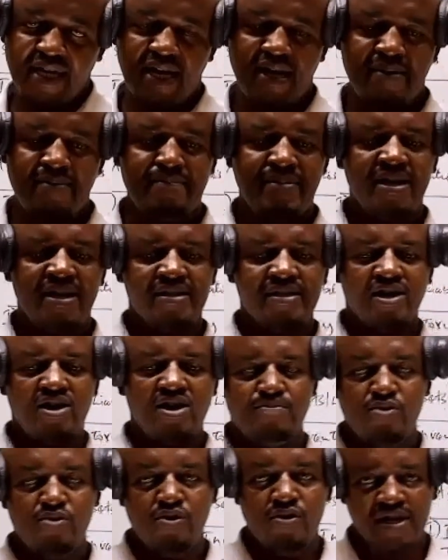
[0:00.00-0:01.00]
company's
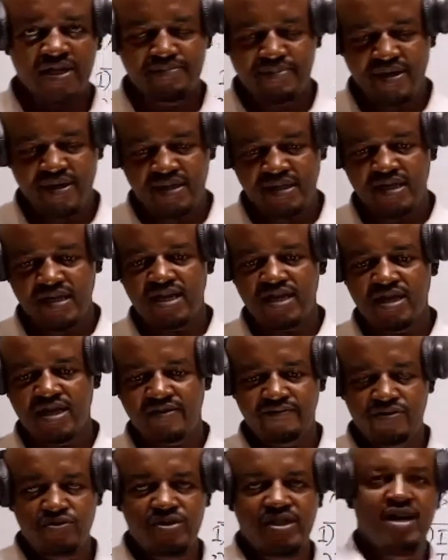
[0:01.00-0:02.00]
allowable expense in the
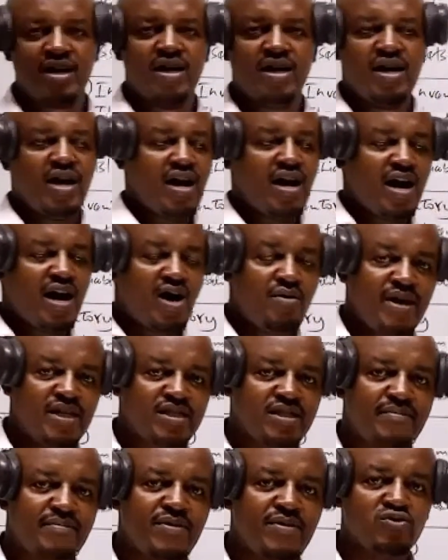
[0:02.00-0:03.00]
future. How
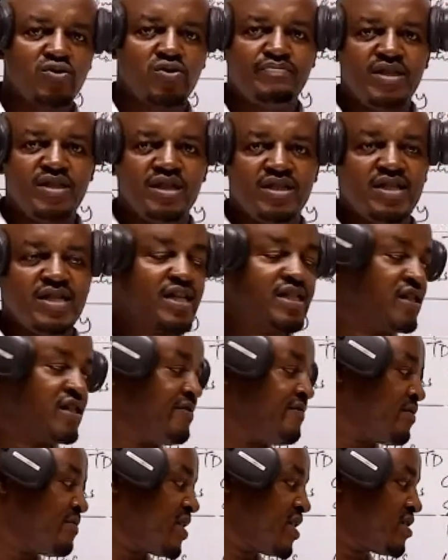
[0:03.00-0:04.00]
much amount will be deducted
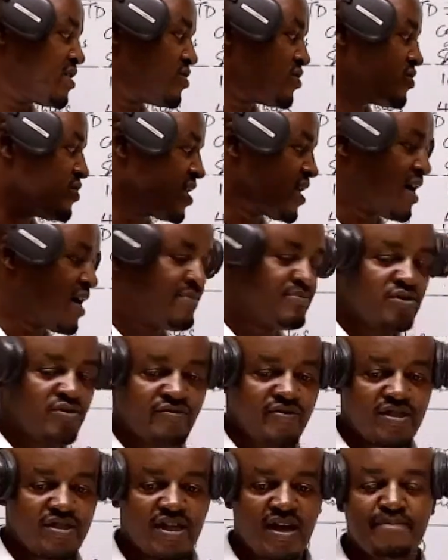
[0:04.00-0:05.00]
from the total incomes of
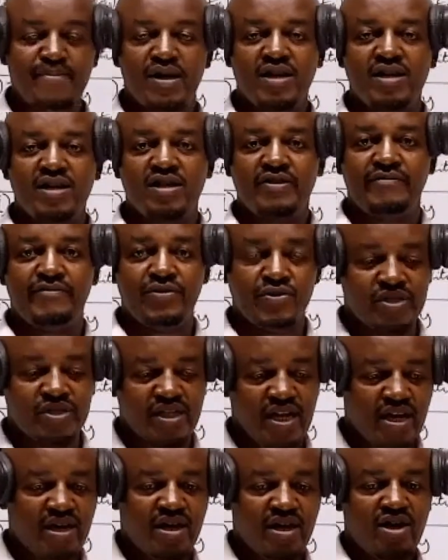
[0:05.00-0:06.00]
this company in the
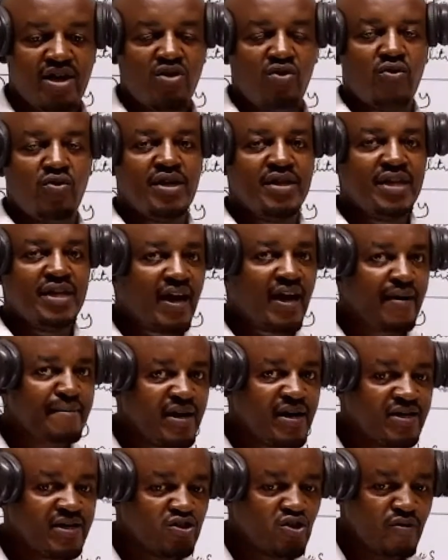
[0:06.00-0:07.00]
future when the
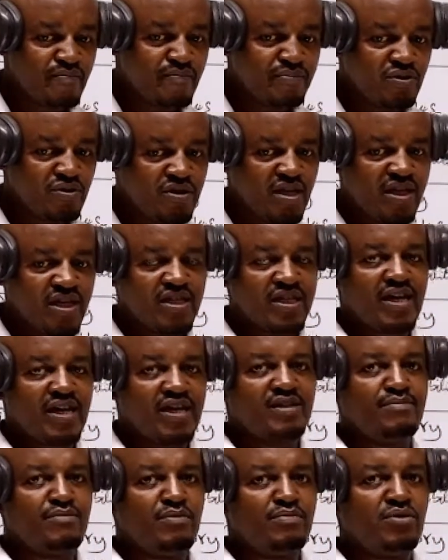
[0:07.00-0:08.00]
company is computing the
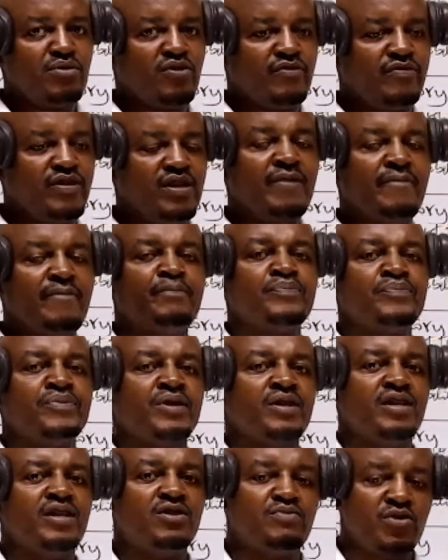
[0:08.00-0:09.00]
taxable profit?
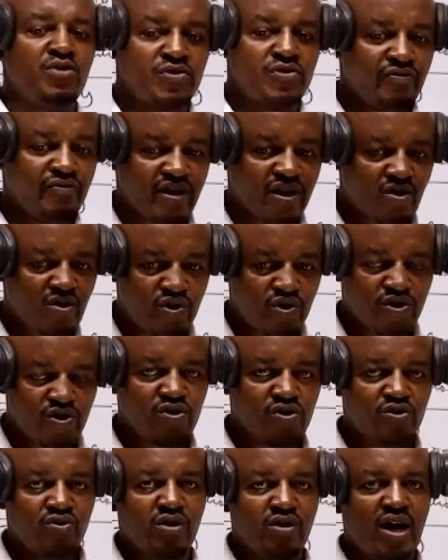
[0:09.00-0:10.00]
In most of the
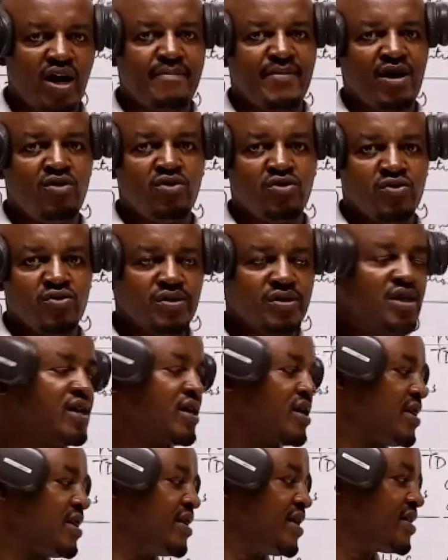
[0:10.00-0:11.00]
questions you'll come across,
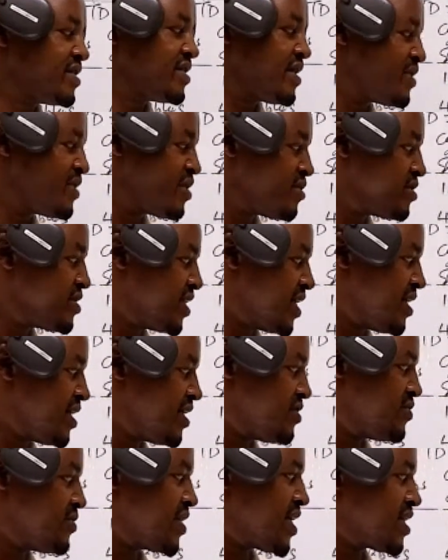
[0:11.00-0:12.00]
the examiner will tell
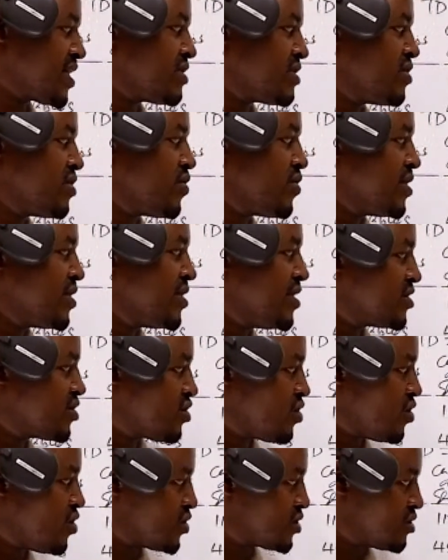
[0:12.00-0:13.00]
you that when this
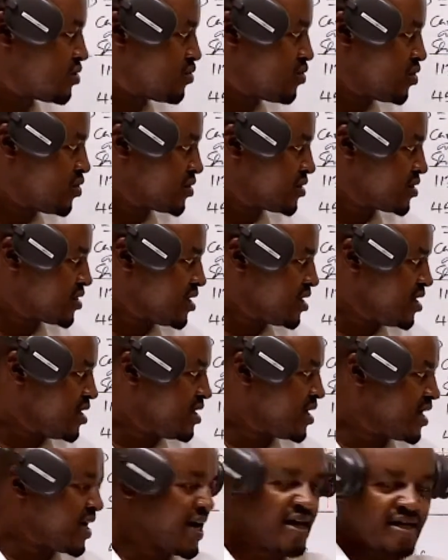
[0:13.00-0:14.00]
cost was
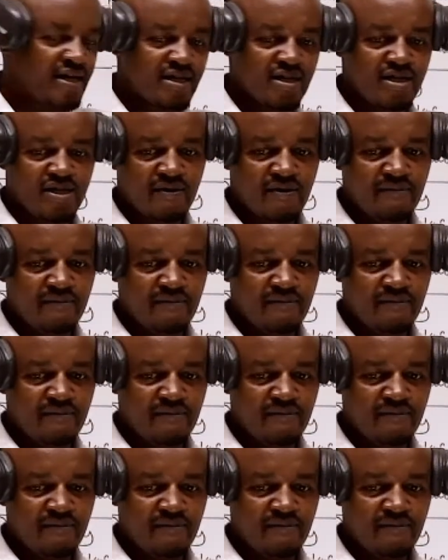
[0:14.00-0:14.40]
incurred,